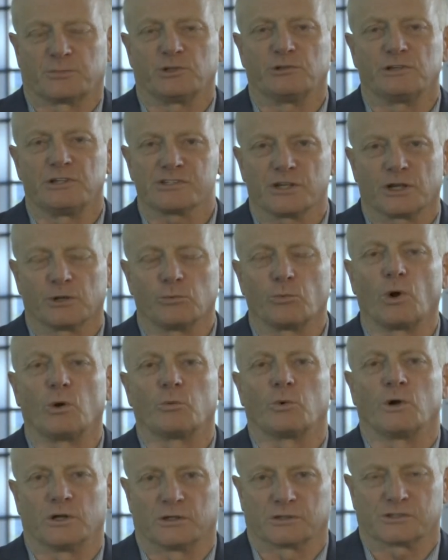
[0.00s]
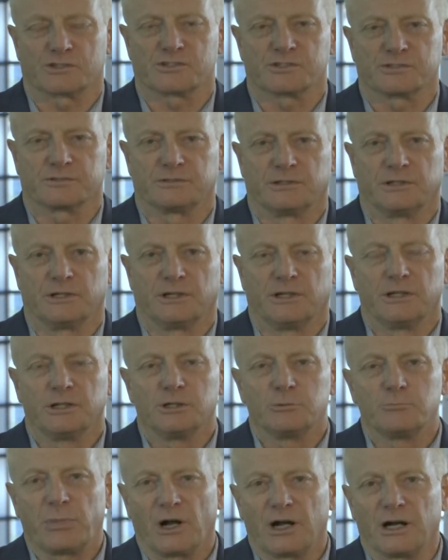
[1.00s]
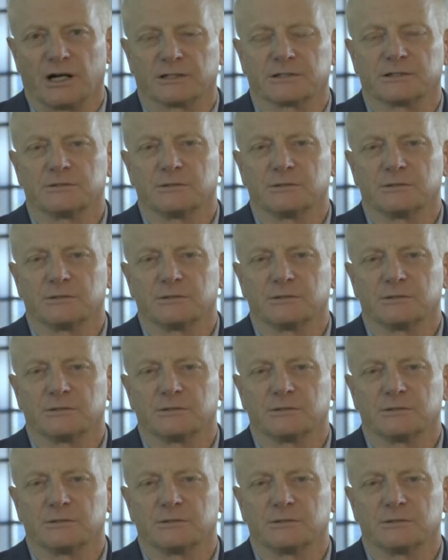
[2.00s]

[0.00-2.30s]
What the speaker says: You need to know what works. But